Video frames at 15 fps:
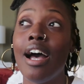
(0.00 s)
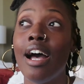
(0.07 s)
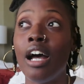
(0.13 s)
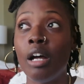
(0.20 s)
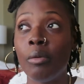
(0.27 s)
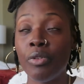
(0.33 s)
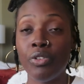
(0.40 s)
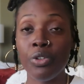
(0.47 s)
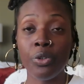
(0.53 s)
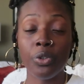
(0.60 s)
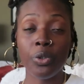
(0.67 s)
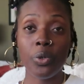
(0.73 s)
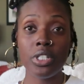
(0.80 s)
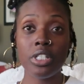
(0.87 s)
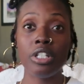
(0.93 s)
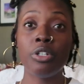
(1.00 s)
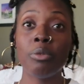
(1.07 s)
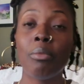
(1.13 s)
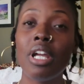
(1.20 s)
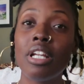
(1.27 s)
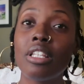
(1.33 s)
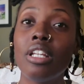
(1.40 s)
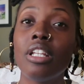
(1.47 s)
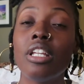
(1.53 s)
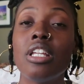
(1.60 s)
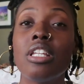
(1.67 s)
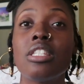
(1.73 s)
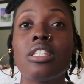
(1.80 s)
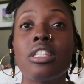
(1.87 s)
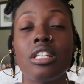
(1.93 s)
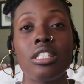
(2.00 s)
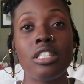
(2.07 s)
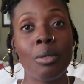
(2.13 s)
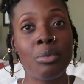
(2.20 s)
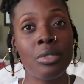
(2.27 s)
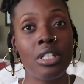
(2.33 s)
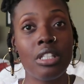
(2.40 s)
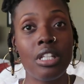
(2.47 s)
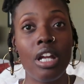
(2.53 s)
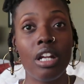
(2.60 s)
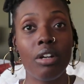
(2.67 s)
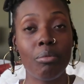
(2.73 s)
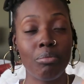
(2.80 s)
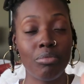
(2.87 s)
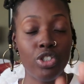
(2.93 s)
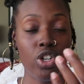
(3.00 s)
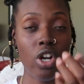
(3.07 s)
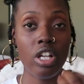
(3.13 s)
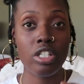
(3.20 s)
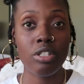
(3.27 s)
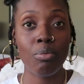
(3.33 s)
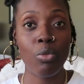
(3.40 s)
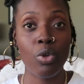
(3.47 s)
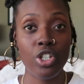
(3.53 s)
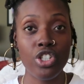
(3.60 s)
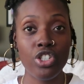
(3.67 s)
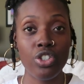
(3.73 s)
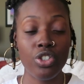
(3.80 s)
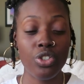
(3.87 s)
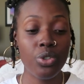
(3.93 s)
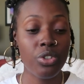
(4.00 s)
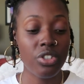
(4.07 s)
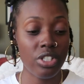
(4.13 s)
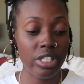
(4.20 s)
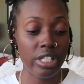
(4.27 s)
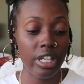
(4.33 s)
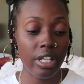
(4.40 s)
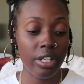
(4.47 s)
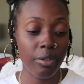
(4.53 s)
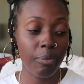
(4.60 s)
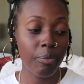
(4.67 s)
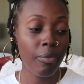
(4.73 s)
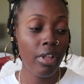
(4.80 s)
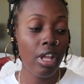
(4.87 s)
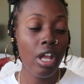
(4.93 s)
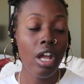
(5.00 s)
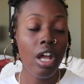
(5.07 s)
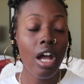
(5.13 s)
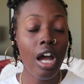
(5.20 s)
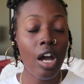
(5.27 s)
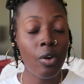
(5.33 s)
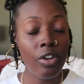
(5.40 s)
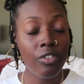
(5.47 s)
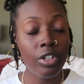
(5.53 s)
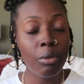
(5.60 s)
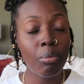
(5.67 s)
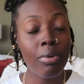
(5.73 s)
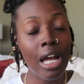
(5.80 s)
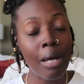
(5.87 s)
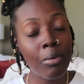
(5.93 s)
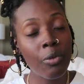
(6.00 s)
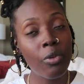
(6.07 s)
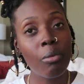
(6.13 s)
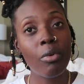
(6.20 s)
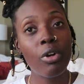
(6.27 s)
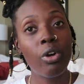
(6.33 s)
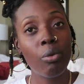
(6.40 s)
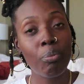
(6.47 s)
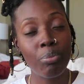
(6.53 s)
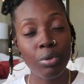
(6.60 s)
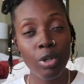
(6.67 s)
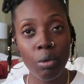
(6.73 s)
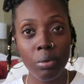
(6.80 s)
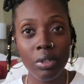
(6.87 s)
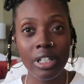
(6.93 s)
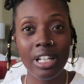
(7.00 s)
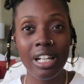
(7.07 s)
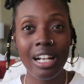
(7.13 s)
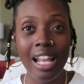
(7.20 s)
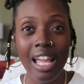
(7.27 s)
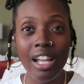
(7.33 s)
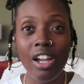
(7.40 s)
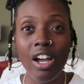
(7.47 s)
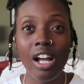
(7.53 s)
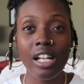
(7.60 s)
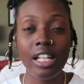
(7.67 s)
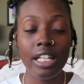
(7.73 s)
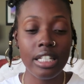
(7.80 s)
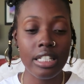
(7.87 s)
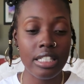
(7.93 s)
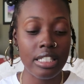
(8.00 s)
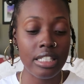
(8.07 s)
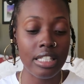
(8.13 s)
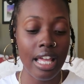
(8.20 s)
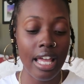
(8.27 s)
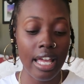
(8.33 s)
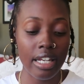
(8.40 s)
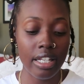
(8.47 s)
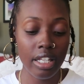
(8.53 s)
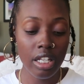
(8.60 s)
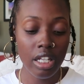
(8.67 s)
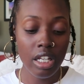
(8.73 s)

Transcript: If you don't know what's a humectant, it's a substance that draws moisture to the skin. However, the problem with propylene glycol is that,